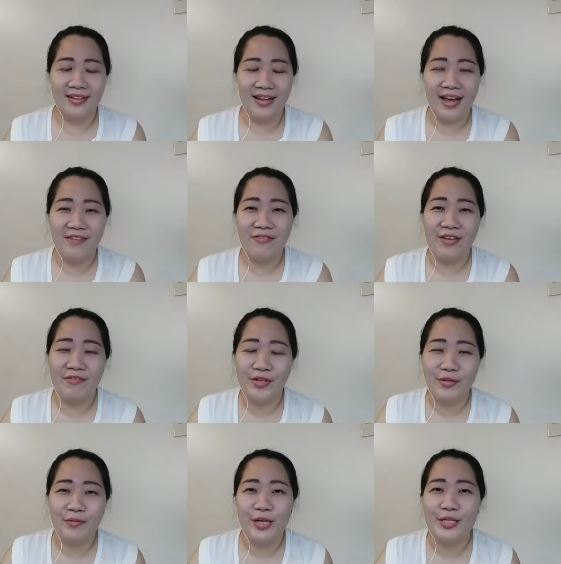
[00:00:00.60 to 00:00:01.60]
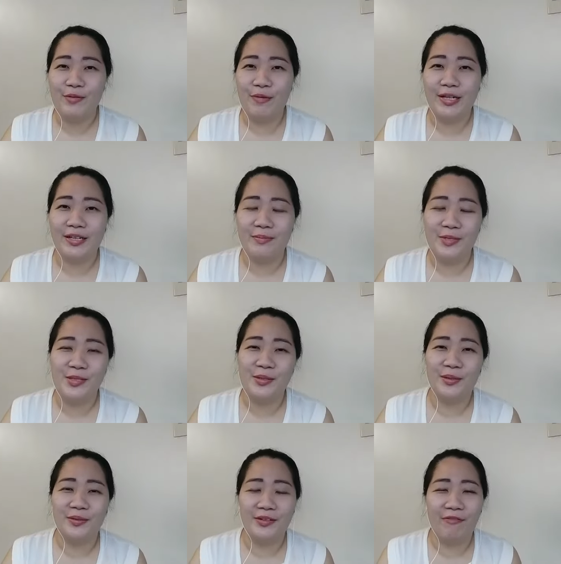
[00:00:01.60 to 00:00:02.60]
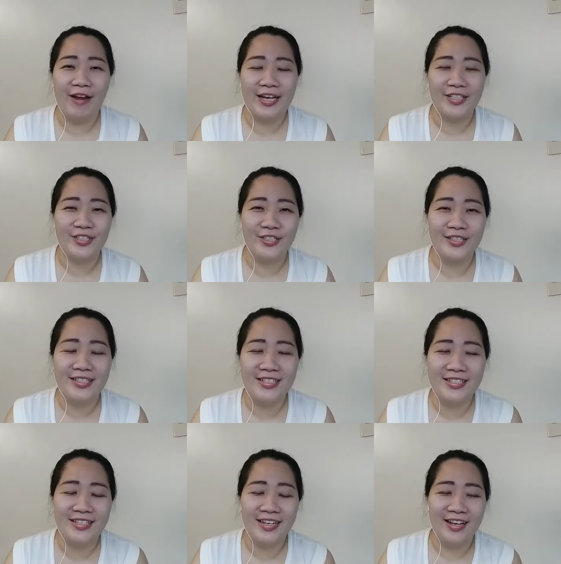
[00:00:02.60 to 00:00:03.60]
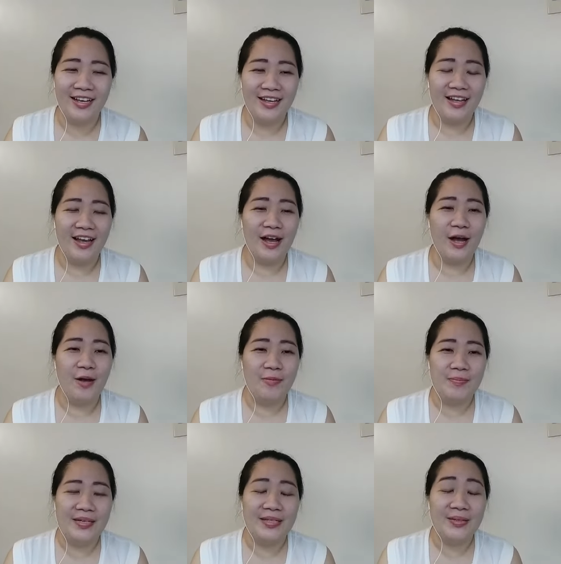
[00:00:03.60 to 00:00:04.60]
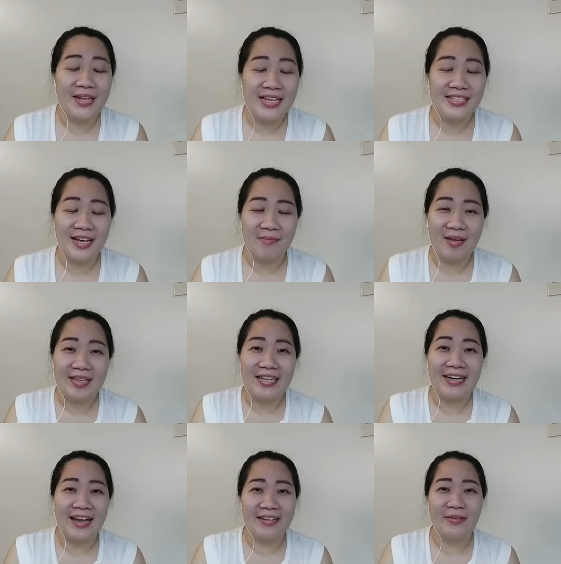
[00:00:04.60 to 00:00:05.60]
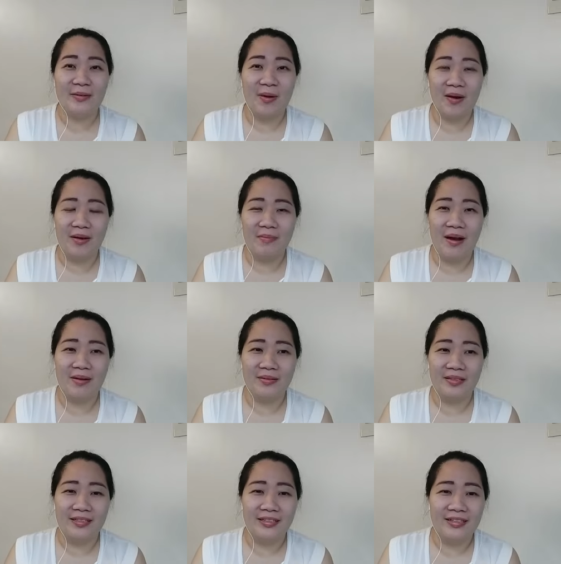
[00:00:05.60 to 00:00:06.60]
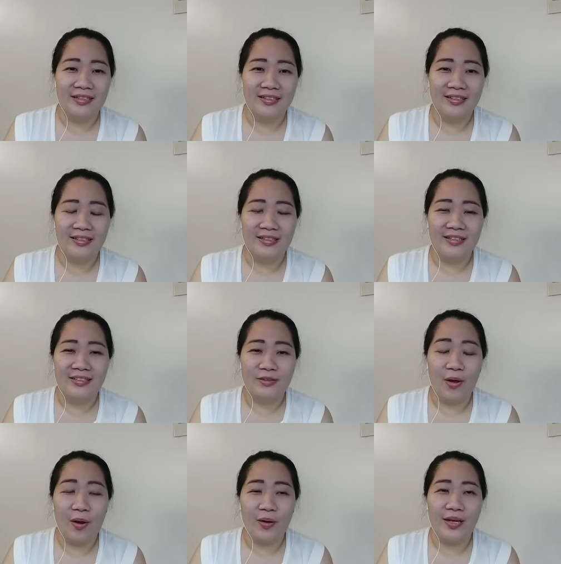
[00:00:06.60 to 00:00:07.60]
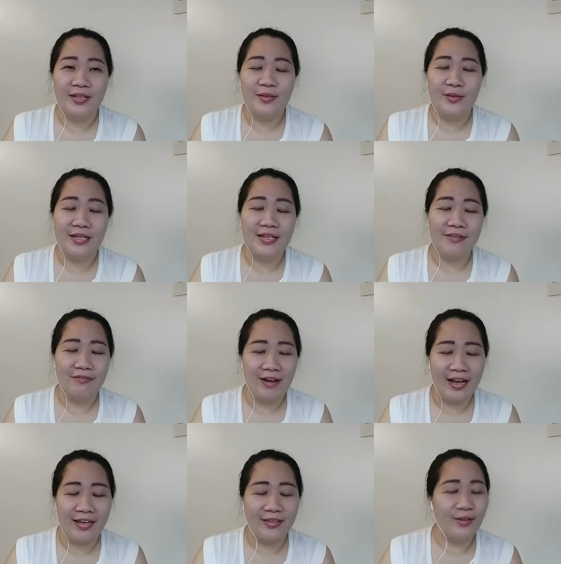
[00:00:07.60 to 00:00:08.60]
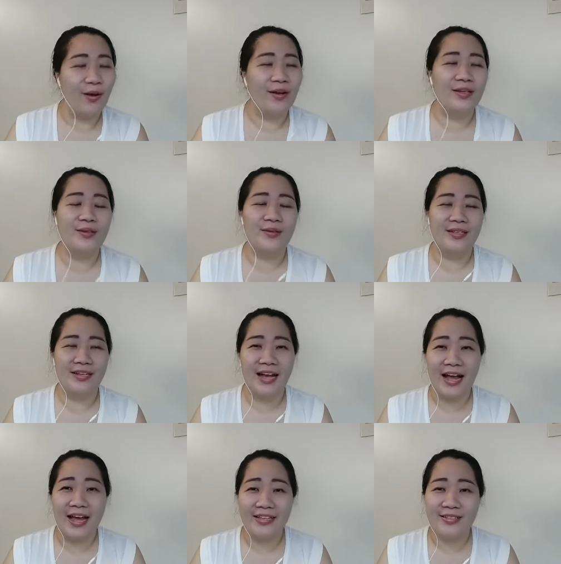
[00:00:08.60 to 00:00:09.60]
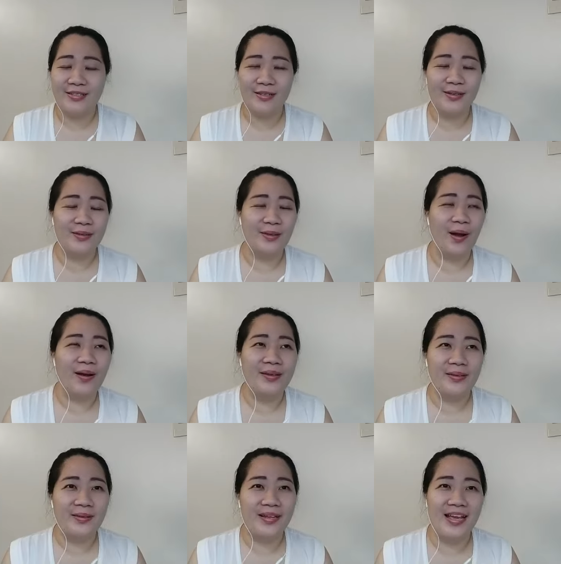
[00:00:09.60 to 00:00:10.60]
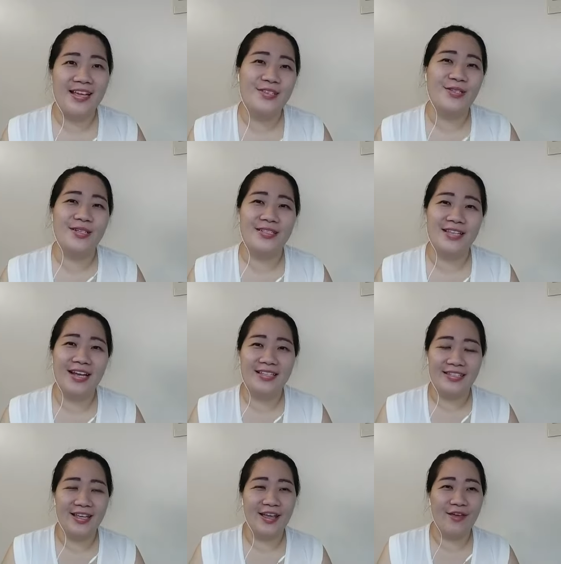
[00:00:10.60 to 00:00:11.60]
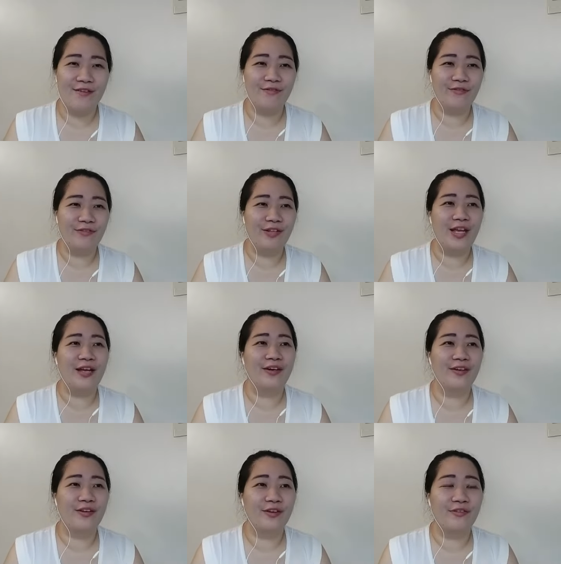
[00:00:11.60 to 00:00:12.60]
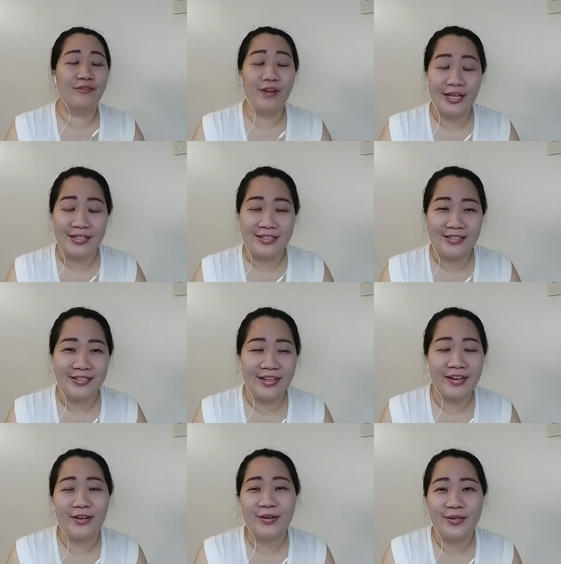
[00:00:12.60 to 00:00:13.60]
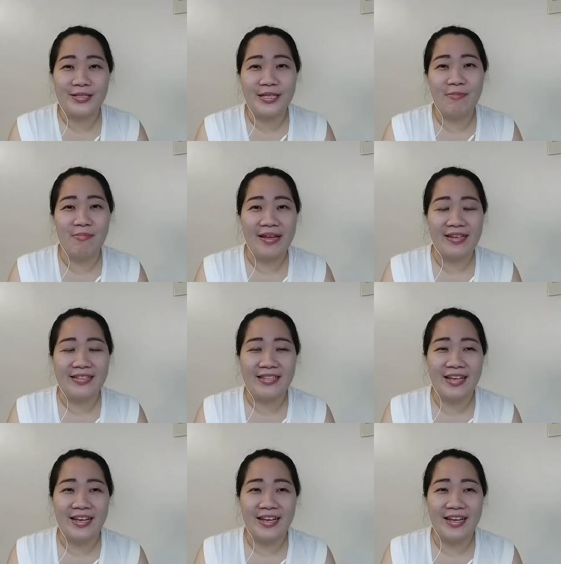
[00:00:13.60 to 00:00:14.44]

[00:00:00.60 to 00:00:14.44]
Hi, favored ones. Welcome to Soul Reflections. Um, in today's segment, I'd like to talk about talking to the divine, talking to the guides, talking to the angels as if they're your friends, they're your siblings.